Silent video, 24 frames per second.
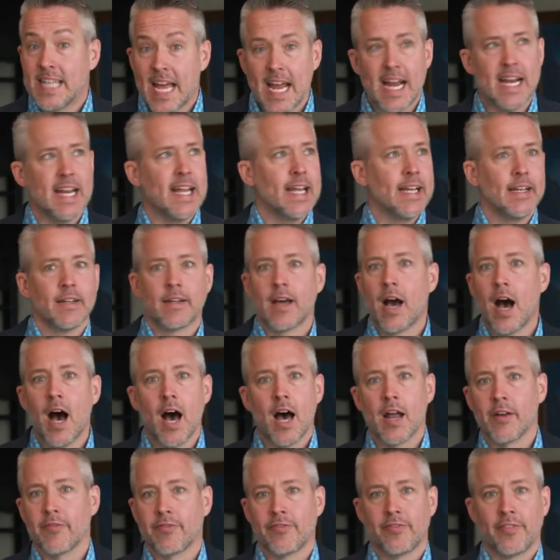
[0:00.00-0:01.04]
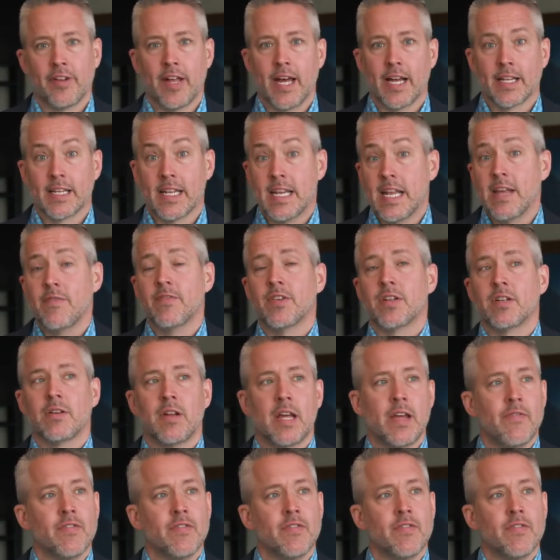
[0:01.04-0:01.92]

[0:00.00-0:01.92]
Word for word: dating, conflict, and even,